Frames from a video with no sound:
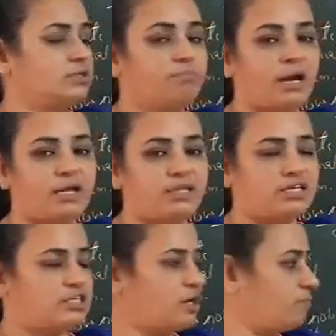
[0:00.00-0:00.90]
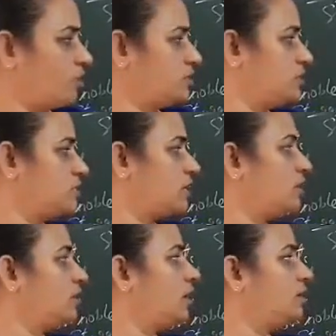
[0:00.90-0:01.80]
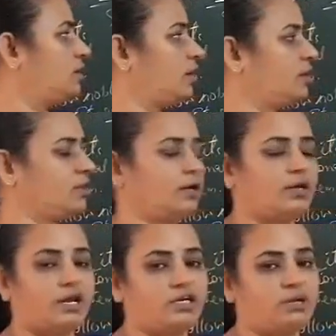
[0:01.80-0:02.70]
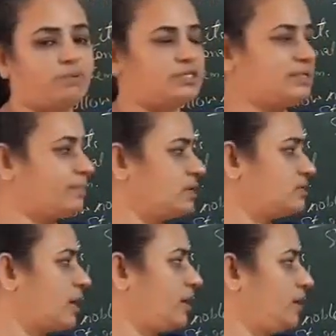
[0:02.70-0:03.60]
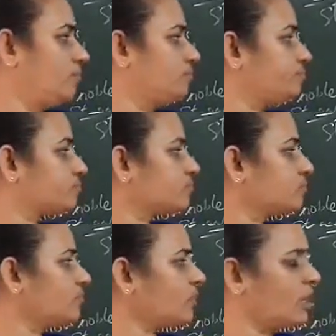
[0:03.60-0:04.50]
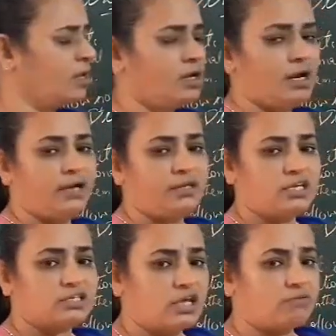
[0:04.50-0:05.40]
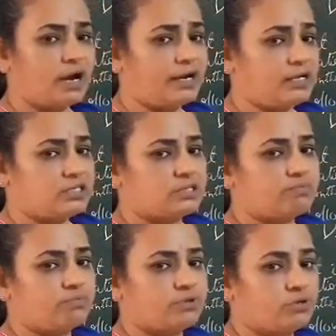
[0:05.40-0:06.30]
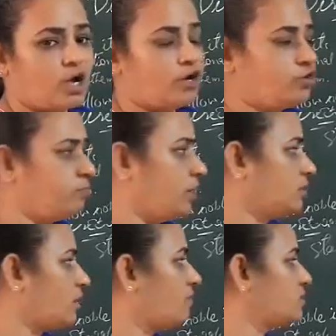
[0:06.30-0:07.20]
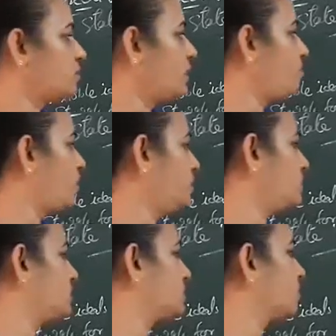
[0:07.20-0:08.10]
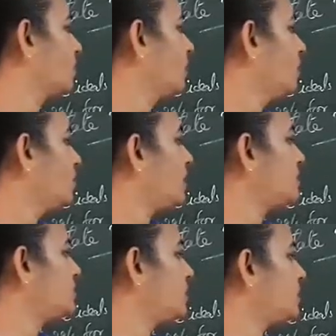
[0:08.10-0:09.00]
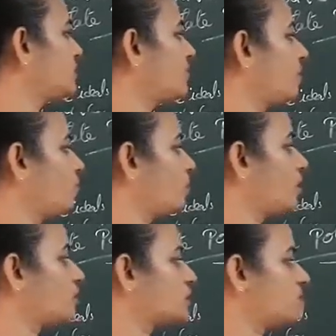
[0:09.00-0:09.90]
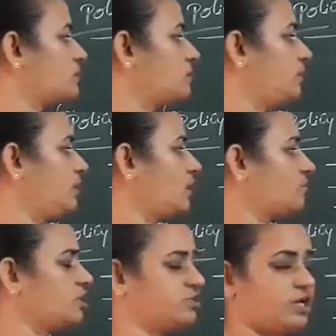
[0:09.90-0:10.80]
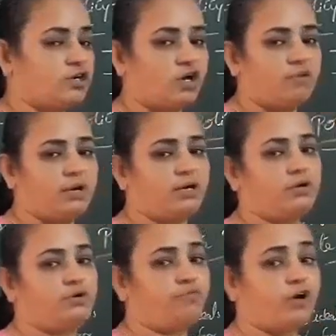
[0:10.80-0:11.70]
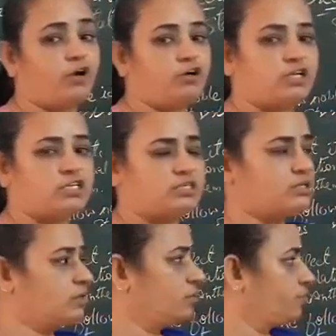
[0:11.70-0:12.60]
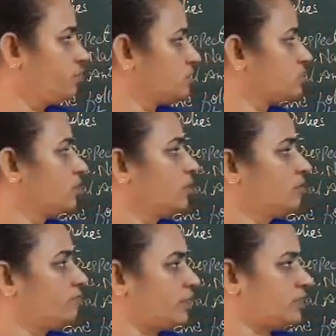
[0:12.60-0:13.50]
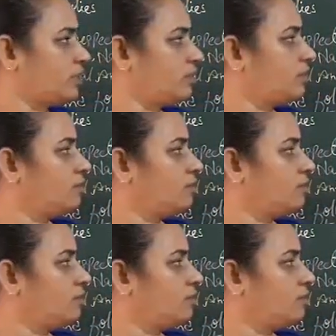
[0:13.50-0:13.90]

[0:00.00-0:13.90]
by the state policies in the directive principles heading, and this give guidance how to make our state policies. Next, it is our moral responsibility of the state government to follow these rules. Whether